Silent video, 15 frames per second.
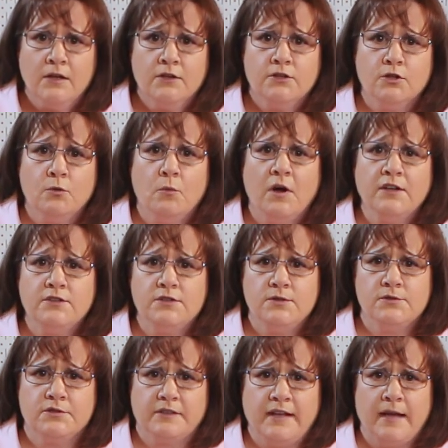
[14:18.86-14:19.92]
you'll want to
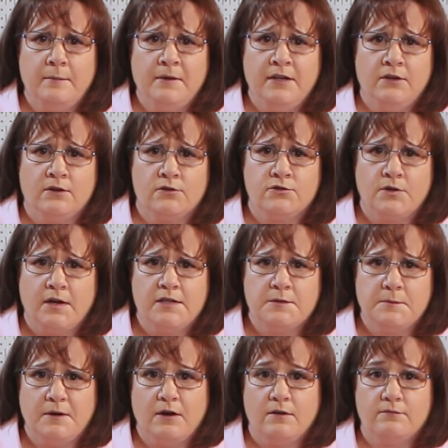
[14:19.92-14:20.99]
use laminate or
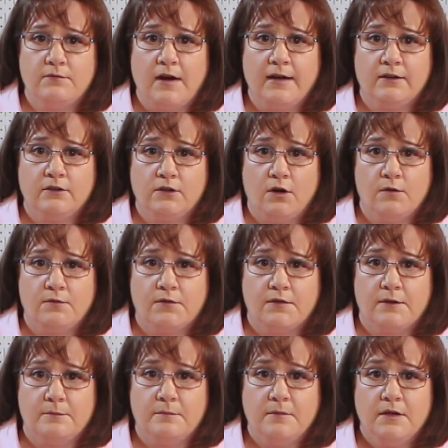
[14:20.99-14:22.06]
transparent vinyl over
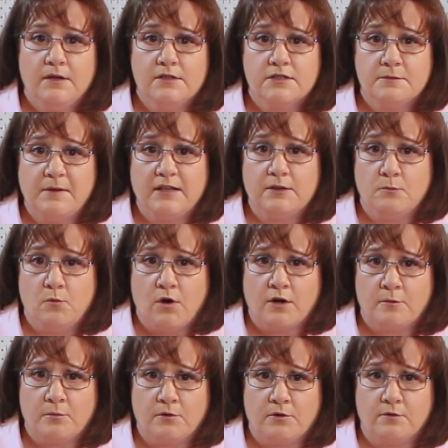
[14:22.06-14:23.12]
them to make them
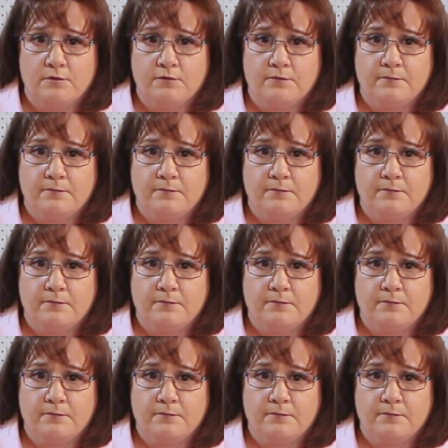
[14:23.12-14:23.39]
waterproof.